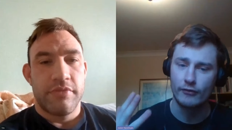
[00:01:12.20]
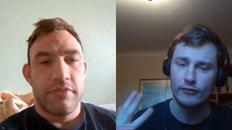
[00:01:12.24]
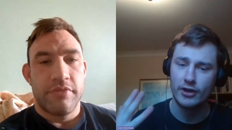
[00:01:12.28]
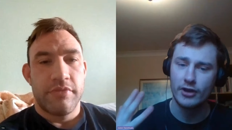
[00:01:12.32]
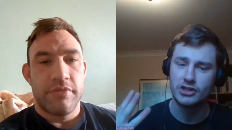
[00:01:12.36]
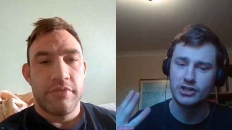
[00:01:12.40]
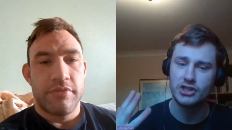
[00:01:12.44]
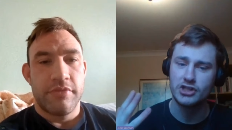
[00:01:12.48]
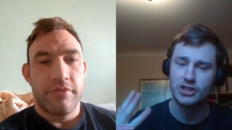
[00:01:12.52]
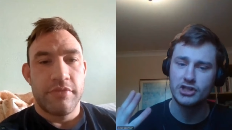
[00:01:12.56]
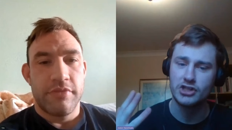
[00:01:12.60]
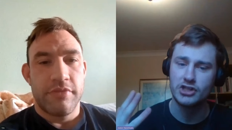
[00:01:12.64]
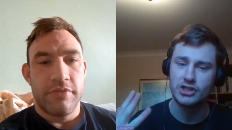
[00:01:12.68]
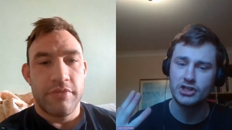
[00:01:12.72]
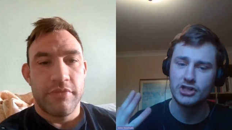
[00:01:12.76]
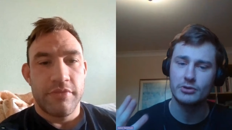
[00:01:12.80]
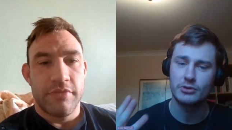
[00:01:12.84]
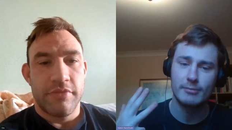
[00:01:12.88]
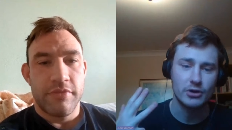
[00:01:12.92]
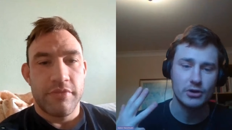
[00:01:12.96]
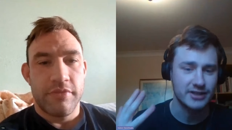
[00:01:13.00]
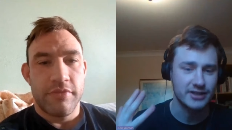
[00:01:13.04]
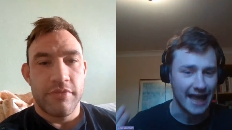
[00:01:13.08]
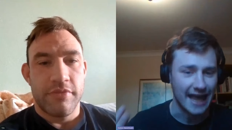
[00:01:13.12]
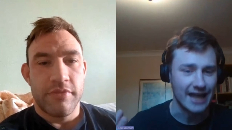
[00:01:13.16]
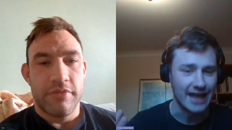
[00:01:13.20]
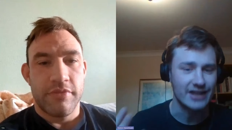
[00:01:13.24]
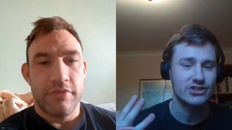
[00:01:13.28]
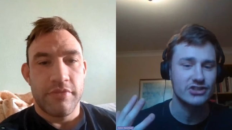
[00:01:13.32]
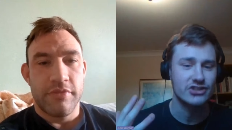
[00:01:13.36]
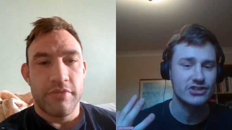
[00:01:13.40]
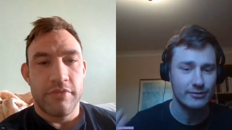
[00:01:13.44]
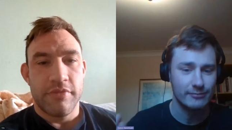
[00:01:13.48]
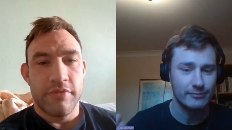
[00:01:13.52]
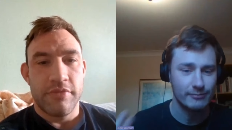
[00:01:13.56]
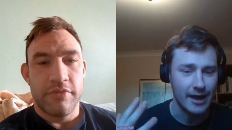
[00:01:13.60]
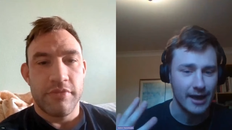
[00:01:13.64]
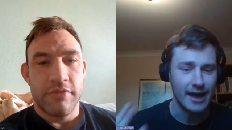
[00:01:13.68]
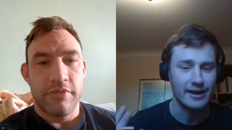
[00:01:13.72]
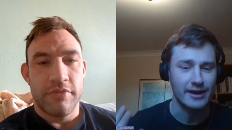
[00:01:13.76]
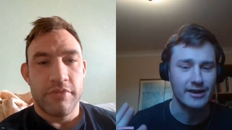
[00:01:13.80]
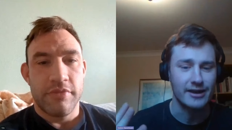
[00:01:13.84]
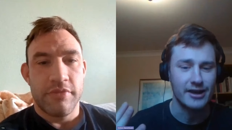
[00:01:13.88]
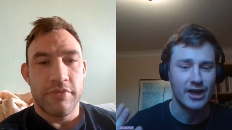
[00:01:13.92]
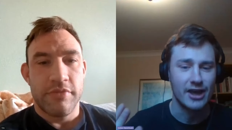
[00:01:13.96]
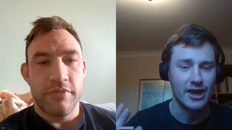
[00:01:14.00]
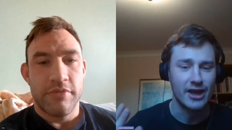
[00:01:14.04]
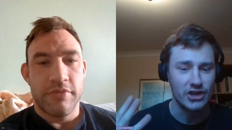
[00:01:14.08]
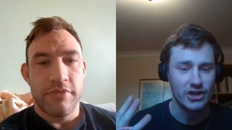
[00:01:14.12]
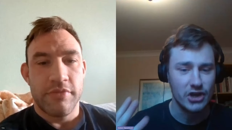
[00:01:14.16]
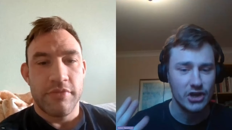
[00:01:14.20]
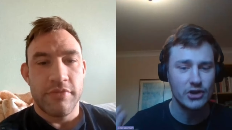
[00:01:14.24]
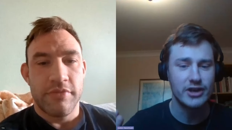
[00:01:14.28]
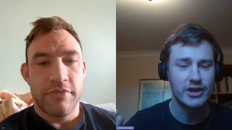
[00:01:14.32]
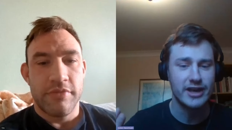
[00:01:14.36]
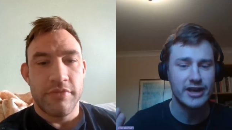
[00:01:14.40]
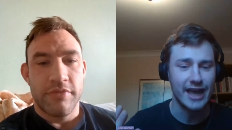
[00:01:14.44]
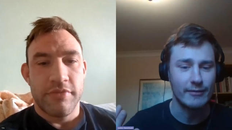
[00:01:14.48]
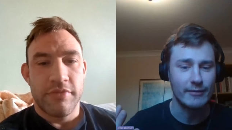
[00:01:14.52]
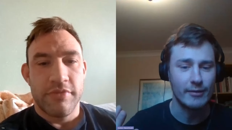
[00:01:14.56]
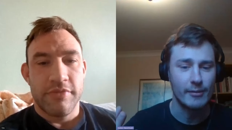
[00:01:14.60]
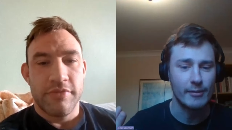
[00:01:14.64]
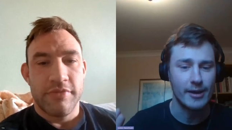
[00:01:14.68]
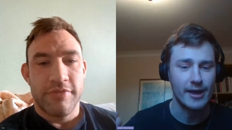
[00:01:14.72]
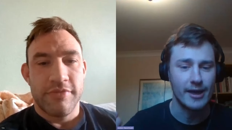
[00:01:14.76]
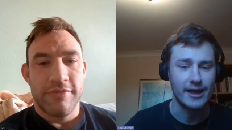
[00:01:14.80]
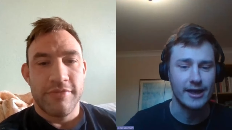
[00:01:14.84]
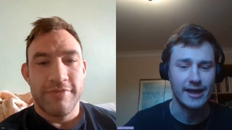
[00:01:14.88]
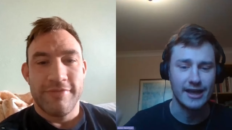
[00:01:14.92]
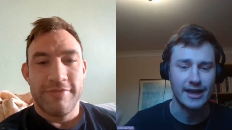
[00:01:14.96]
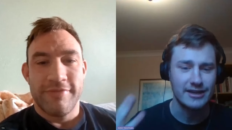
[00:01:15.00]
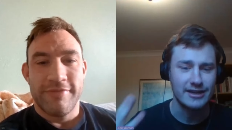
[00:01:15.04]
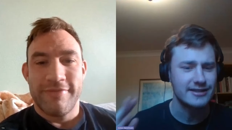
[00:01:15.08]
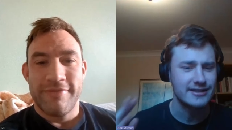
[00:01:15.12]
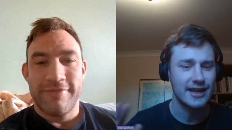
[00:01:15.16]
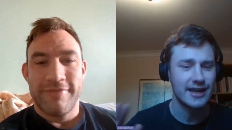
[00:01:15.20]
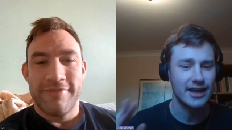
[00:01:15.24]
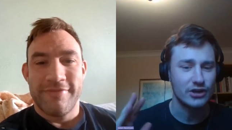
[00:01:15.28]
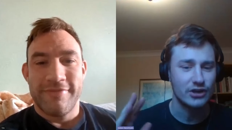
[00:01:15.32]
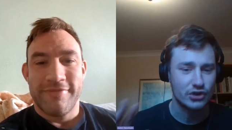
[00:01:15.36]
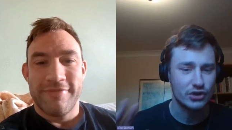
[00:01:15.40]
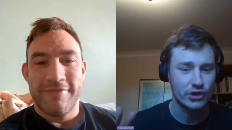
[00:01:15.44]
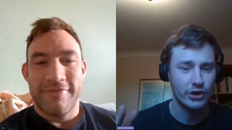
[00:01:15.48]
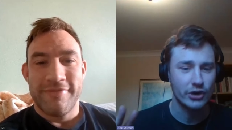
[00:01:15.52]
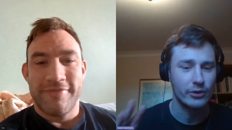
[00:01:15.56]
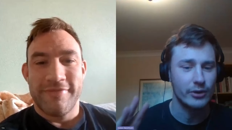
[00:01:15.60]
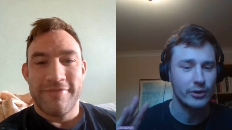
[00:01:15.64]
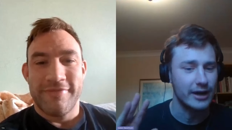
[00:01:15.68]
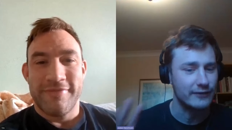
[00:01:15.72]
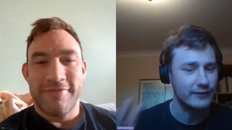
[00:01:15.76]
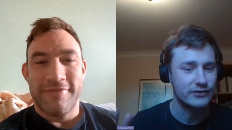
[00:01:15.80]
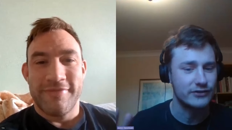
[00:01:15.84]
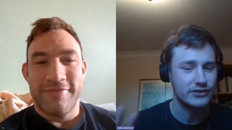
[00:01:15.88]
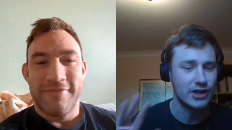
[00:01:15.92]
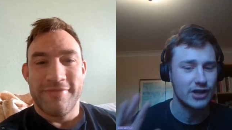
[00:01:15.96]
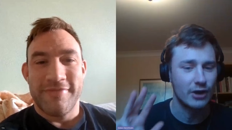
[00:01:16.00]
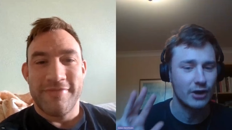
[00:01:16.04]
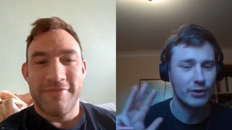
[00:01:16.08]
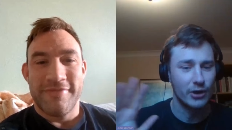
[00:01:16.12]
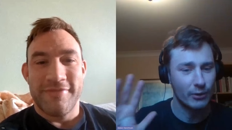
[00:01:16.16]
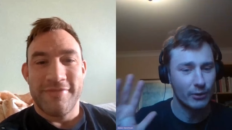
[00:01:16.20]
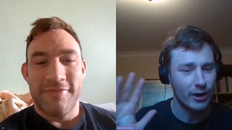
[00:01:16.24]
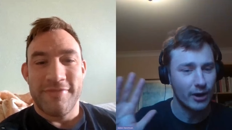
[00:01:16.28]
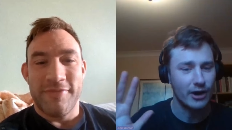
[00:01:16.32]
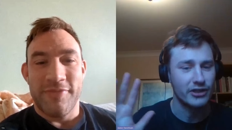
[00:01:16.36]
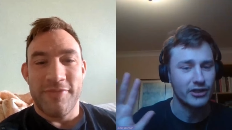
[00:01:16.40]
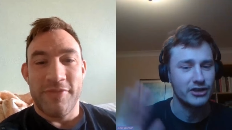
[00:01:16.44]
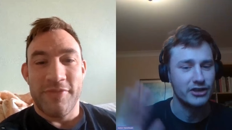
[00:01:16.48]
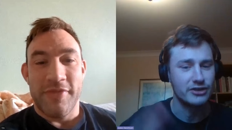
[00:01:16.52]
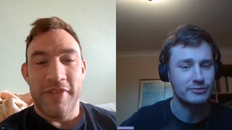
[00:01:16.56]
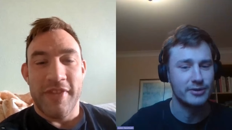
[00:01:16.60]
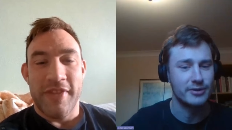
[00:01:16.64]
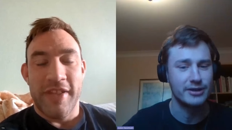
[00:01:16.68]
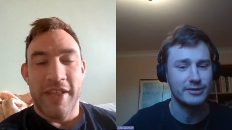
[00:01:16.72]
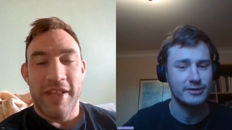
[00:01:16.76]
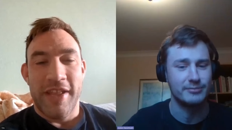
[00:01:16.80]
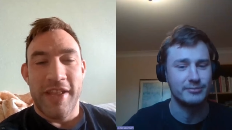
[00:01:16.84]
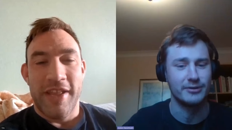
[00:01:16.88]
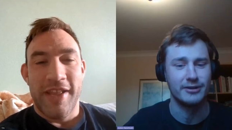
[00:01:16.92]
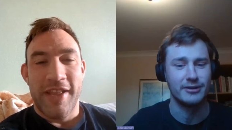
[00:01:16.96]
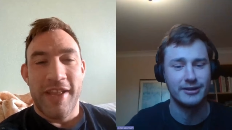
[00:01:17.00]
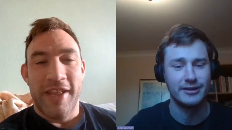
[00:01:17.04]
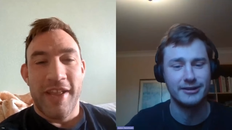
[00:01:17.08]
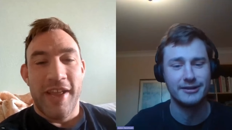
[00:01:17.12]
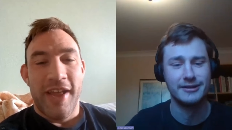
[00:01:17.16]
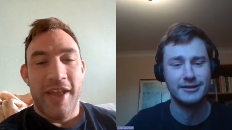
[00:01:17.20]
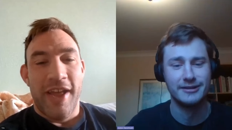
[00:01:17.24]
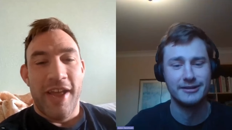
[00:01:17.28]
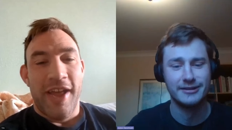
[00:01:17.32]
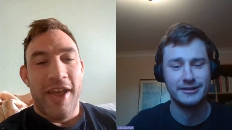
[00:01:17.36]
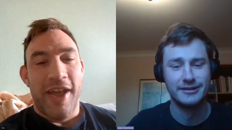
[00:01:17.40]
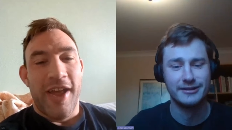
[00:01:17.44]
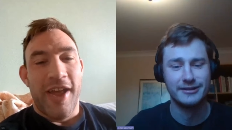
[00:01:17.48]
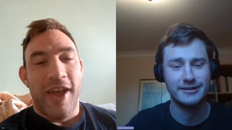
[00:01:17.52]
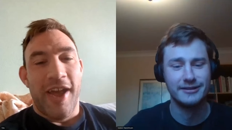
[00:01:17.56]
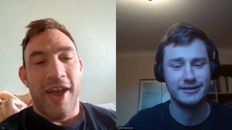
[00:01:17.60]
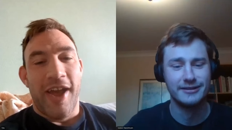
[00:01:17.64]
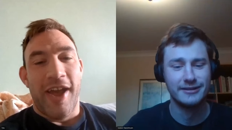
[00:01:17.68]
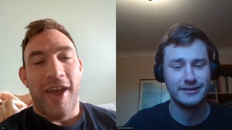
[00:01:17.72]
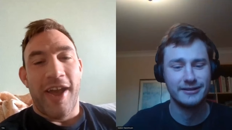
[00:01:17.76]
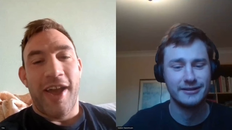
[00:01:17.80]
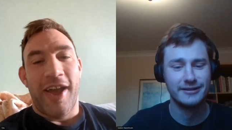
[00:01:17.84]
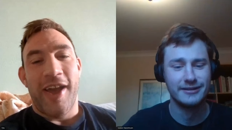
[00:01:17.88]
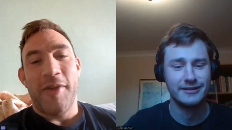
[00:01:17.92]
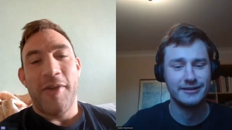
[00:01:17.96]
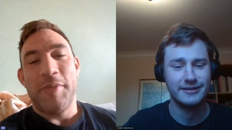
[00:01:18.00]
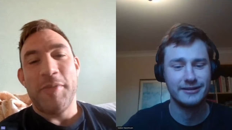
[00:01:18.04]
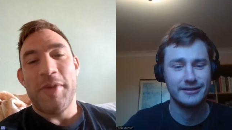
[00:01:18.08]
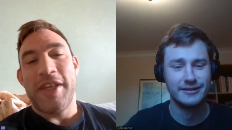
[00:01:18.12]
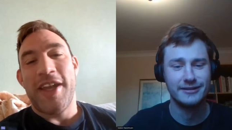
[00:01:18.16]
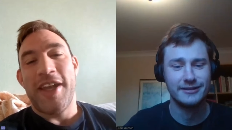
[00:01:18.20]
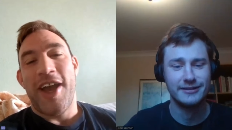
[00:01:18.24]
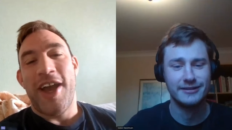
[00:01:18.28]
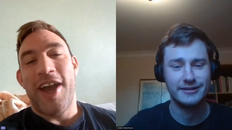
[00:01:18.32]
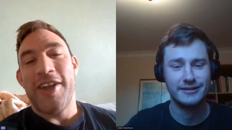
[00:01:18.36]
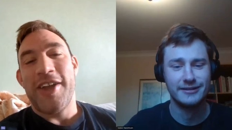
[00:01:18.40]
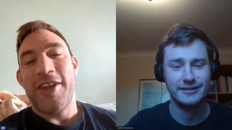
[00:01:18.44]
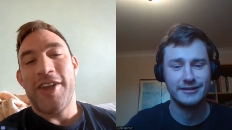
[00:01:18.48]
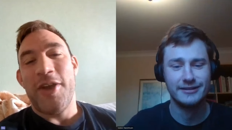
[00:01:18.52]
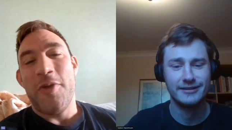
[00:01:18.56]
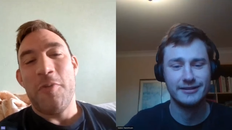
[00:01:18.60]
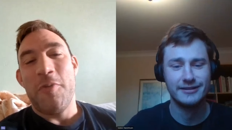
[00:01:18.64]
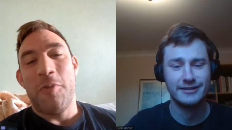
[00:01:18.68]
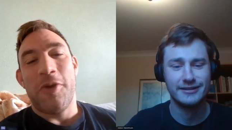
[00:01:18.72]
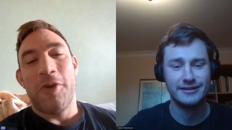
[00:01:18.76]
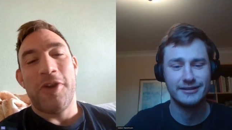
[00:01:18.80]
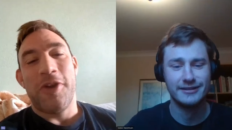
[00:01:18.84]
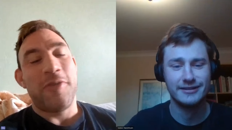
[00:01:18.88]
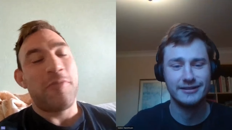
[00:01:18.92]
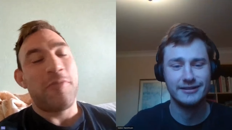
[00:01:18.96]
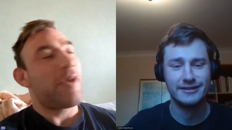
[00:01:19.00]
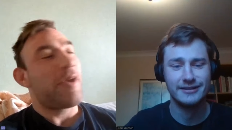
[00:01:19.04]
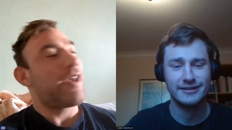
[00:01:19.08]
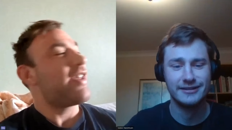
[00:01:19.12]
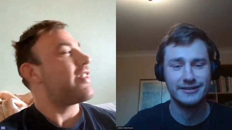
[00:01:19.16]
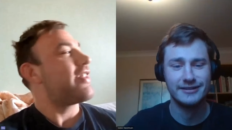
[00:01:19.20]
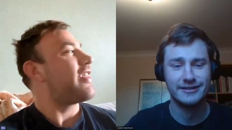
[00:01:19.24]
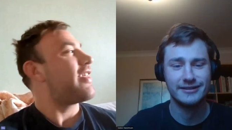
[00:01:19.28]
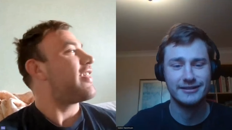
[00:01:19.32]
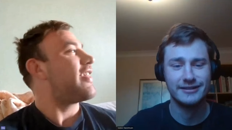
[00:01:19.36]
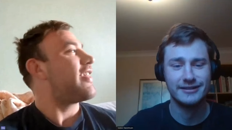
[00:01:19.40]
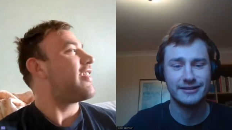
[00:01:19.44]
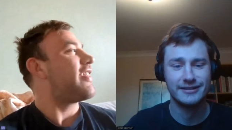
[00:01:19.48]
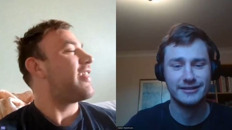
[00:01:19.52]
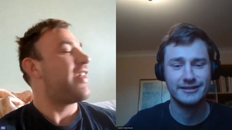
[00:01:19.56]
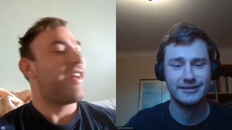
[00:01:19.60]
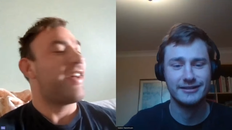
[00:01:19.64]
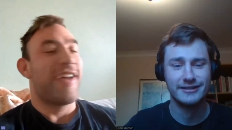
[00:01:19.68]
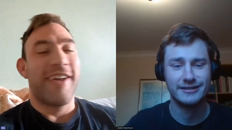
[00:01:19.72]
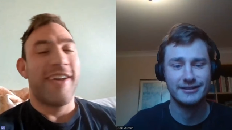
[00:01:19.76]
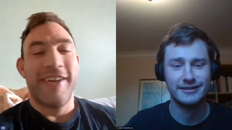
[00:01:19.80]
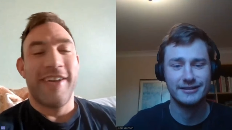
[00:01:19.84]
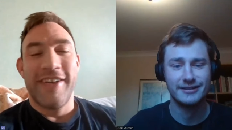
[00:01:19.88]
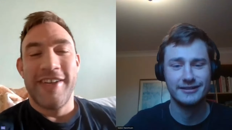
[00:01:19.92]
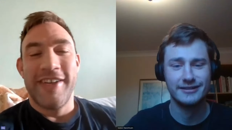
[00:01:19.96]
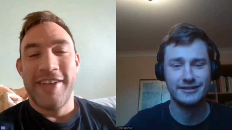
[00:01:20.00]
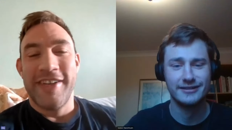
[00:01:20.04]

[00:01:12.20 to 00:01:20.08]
Speaker 1: have referred to you as the most handsome man in UK MMA. Is that true? And if so, who are these people?
Speaker 2: I mean, I don't want to be the uh,